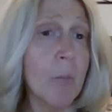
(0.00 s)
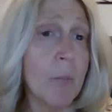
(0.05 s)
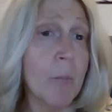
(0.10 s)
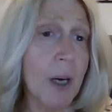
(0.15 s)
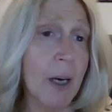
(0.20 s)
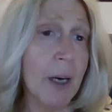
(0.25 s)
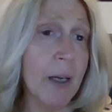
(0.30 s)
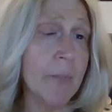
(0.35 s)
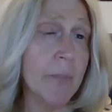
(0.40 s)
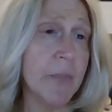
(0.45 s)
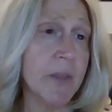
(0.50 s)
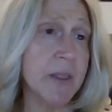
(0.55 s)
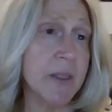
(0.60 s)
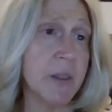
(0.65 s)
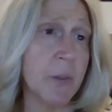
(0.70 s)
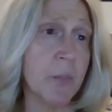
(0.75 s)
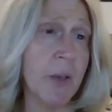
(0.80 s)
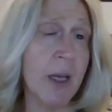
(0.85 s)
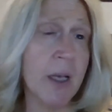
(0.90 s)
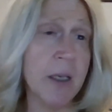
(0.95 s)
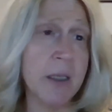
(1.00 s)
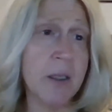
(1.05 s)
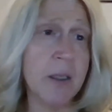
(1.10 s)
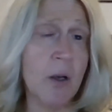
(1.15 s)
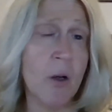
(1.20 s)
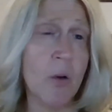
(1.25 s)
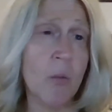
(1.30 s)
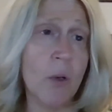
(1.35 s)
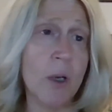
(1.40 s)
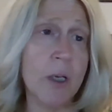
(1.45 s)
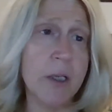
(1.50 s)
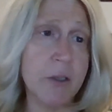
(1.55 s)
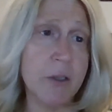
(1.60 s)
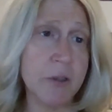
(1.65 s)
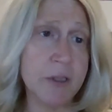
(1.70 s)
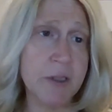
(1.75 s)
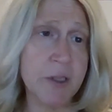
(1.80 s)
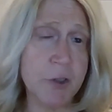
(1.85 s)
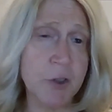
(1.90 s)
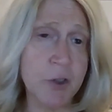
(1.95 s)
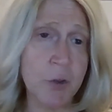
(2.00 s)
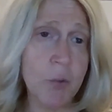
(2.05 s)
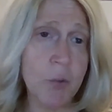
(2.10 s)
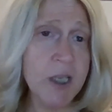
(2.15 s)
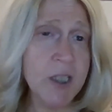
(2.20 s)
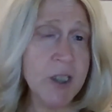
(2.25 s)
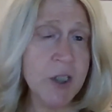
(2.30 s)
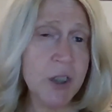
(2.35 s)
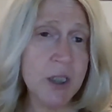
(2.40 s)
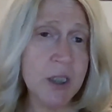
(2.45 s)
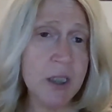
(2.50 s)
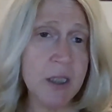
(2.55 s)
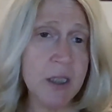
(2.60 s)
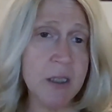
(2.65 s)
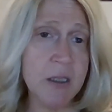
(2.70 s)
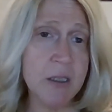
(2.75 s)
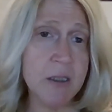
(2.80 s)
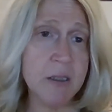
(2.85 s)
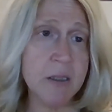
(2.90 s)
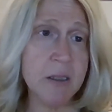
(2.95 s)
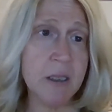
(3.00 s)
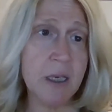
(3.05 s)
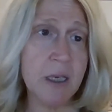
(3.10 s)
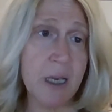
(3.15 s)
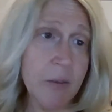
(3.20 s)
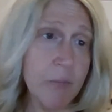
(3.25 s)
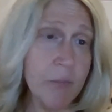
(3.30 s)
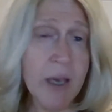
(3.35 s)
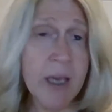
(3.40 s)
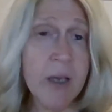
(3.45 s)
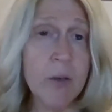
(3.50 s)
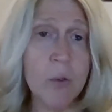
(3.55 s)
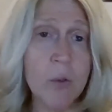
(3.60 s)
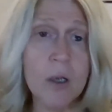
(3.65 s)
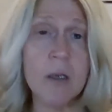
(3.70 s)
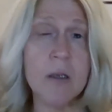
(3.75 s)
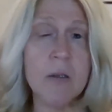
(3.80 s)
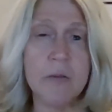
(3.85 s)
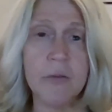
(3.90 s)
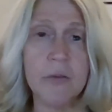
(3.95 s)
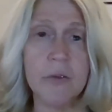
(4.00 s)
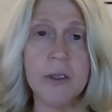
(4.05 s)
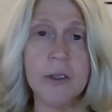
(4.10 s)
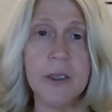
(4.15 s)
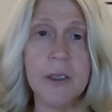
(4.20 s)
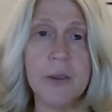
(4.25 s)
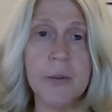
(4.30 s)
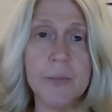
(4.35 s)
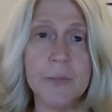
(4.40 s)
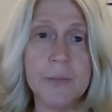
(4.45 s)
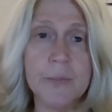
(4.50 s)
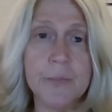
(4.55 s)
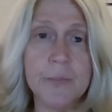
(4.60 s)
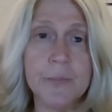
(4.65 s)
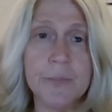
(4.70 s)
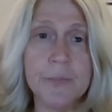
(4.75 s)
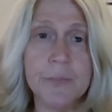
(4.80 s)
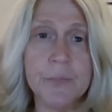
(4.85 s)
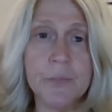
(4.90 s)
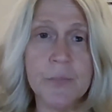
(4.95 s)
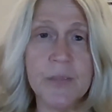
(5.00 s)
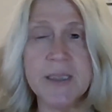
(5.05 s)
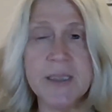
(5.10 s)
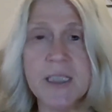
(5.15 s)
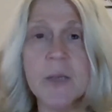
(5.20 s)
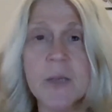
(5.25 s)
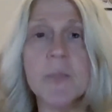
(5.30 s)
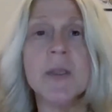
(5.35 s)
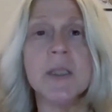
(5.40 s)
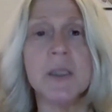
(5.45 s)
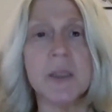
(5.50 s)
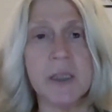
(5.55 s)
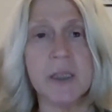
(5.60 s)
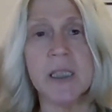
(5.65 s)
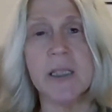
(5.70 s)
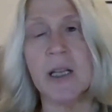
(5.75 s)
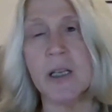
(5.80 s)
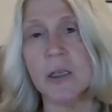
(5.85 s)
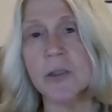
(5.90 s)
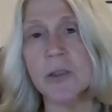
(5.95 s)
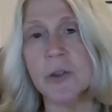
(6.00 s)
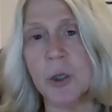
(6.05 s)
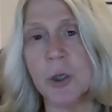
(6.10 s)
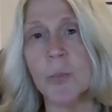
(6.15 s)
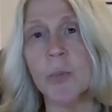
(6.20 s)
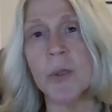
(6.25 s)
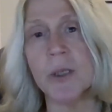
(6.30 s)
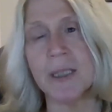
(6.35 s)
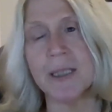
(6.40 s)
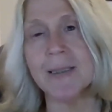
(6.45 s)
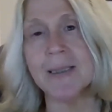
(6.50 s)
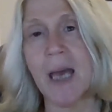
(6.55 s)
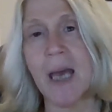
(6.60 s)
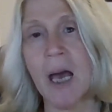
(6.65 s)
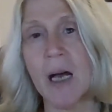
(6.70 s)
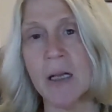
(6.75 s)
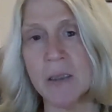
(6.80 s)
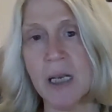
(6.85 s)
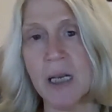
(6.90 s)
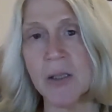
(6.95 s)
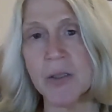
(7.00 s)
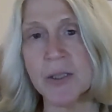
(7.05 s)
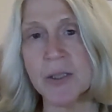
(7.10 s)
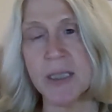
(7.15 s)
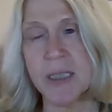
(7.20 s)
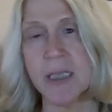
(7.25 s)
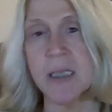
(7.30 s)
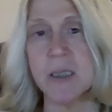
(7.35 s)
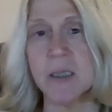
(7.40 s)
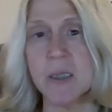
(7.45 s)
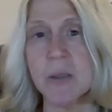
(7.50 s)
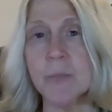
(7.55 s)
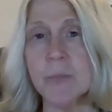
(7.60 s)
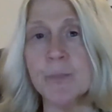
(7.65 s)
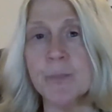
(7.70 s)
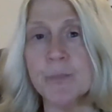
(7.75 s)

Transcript: But depending on what your situation is, it may work for you. But typically they're put into LLCs,